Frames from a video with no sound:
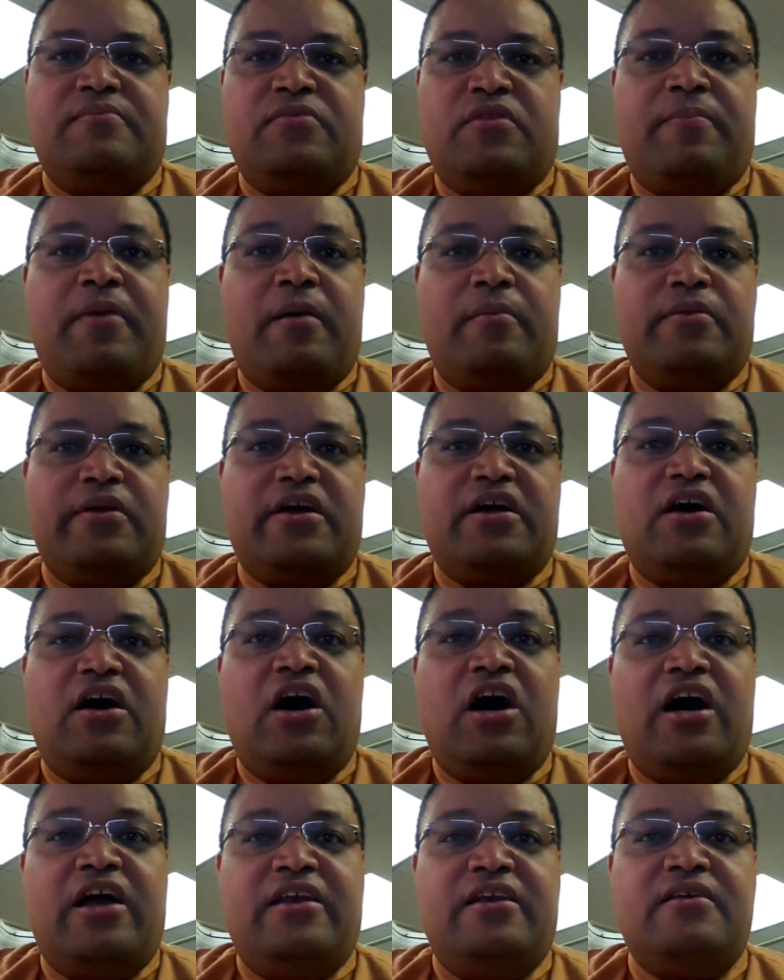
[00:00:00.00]
the public
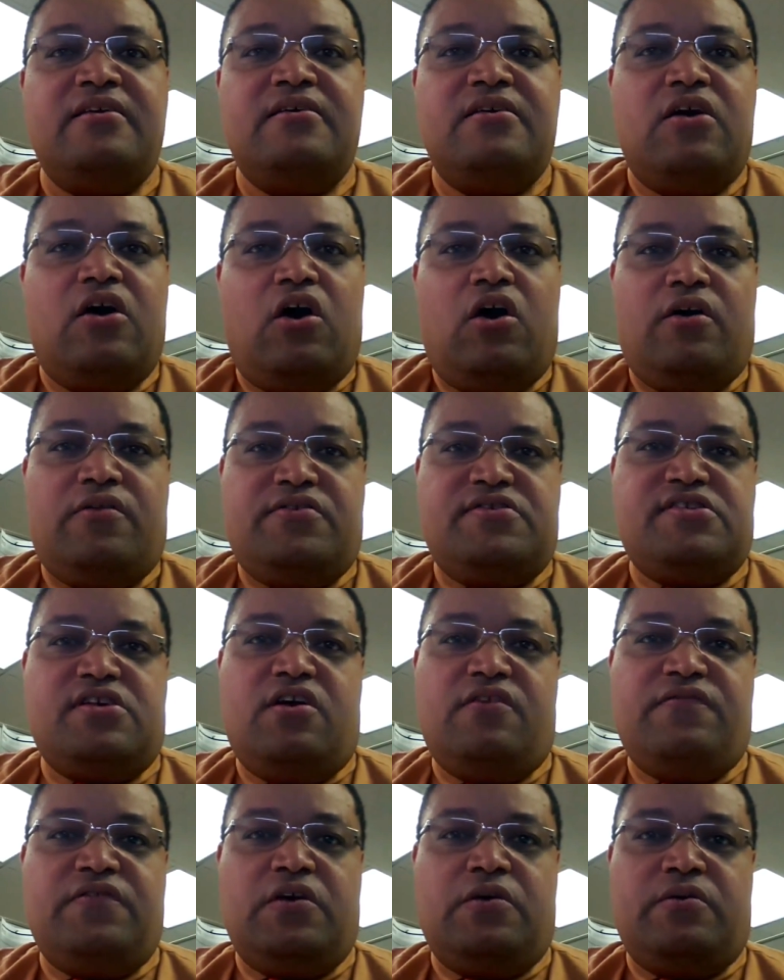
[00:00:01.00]
on all the
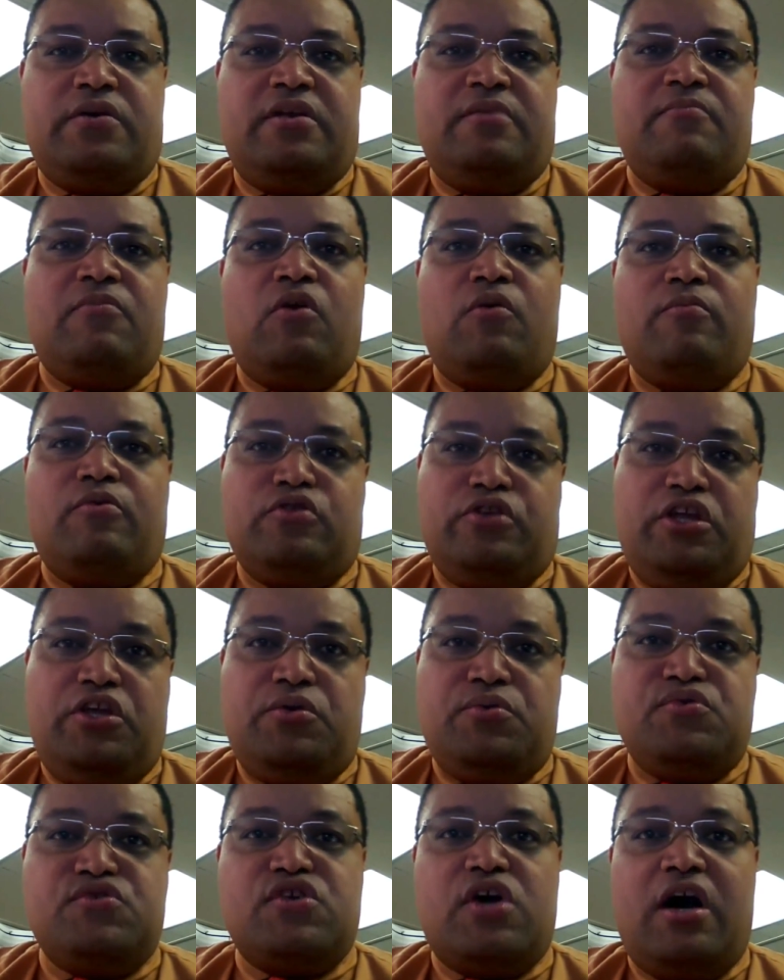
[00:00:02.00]
cell phone and mobile
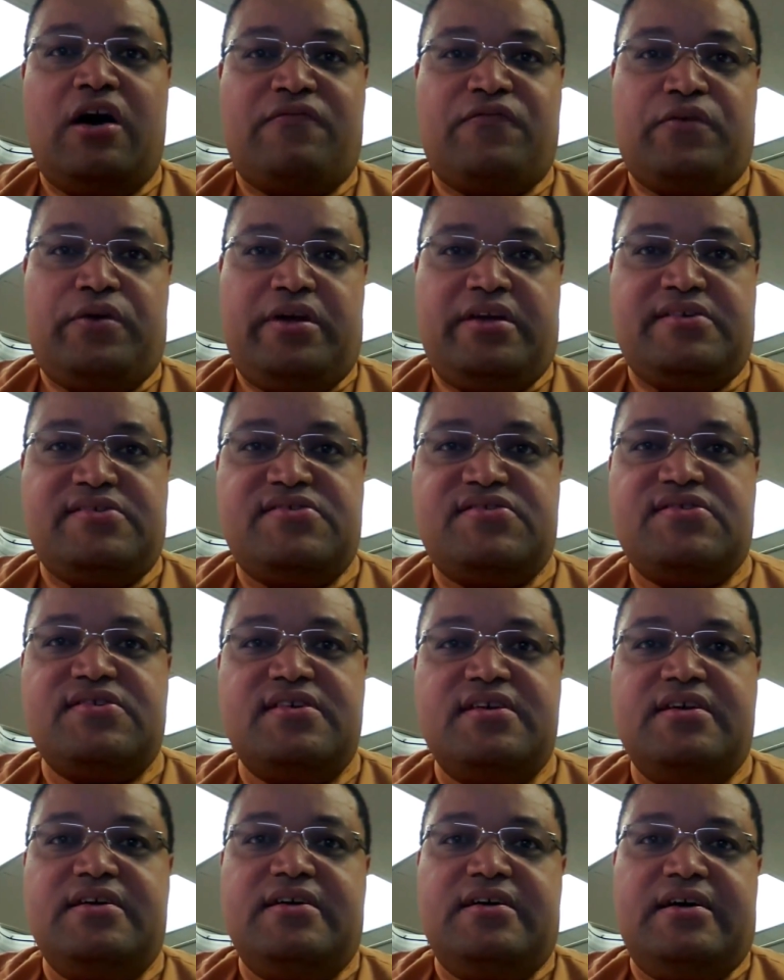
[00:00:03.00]
news offerings
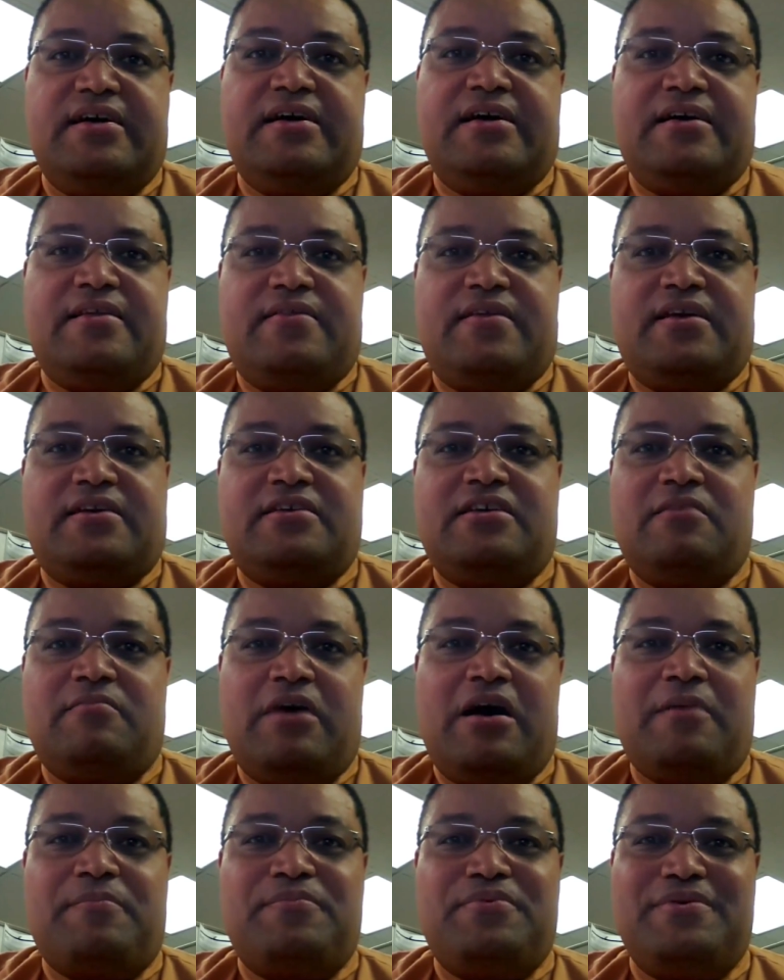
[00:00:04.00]
Uh, that
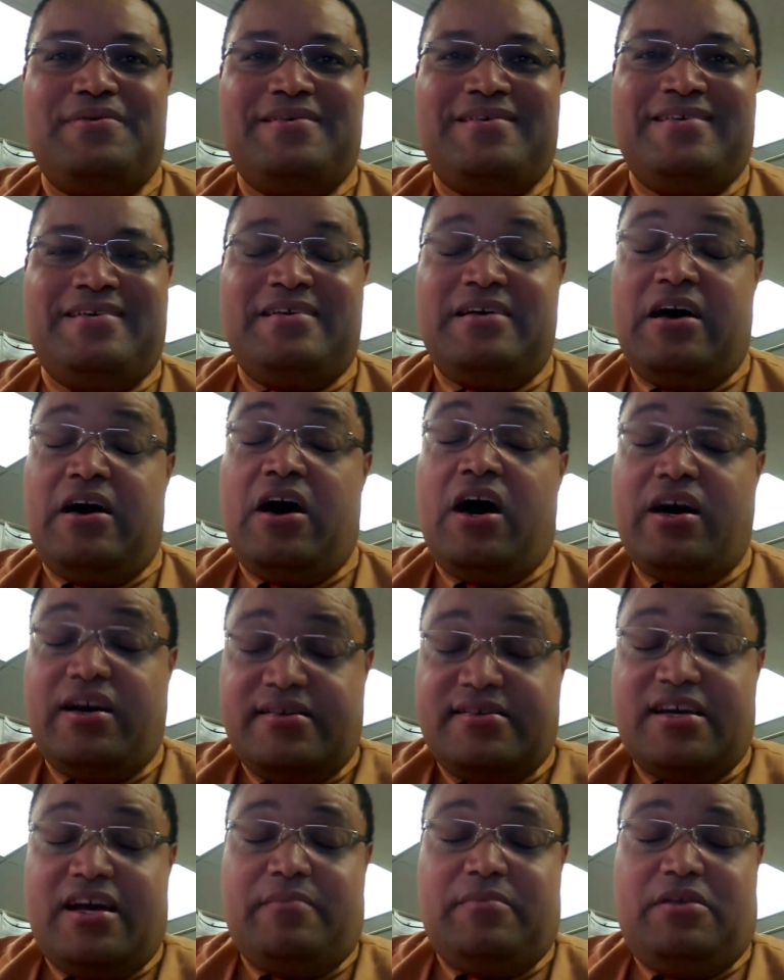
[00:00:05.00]
come up uh, on
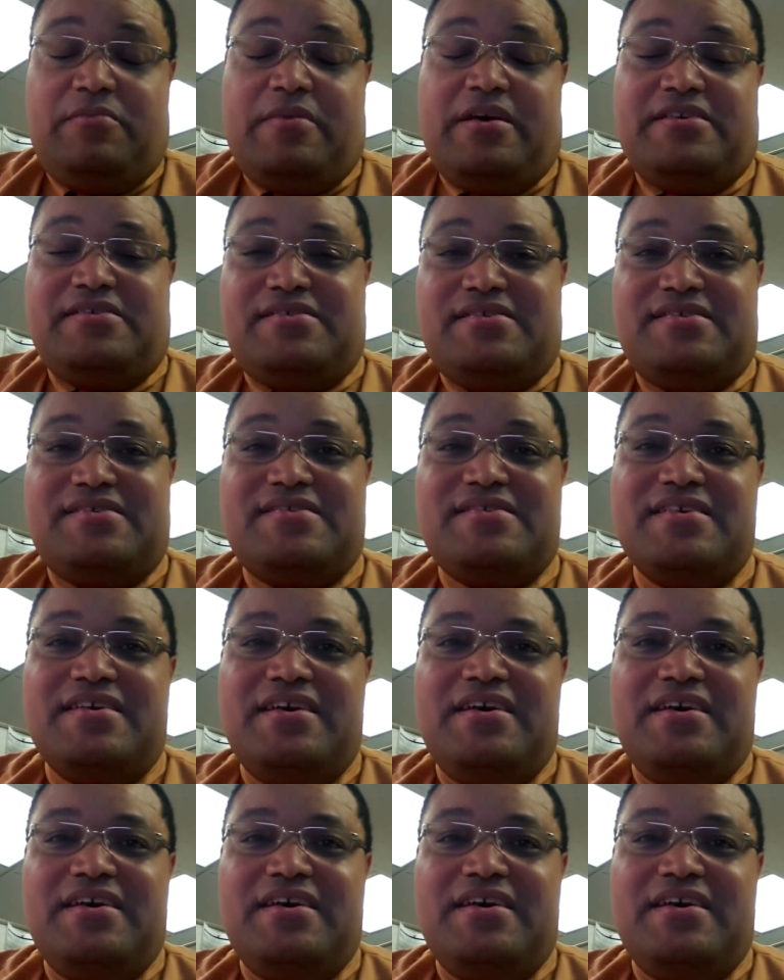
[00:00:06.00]
a timely basis.